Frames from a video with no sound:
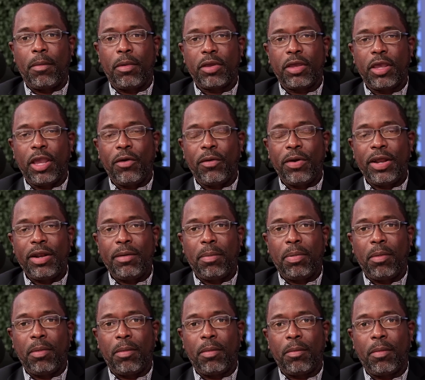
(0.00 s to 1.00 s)
year-end
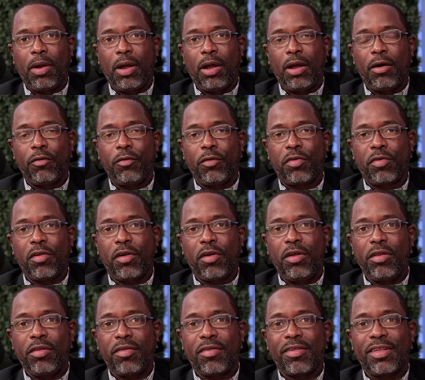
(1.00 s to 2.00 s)

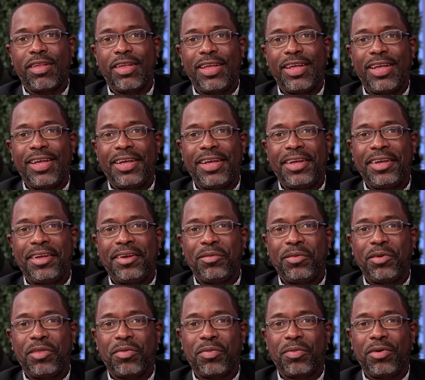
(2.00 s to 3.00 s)
results,
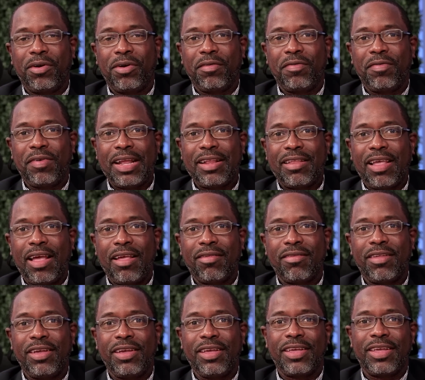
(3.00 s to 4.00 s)
which were
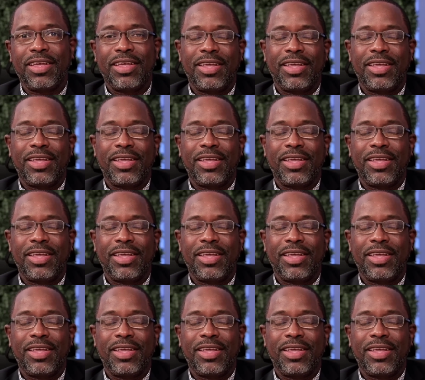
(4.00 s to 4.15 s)
fantastic.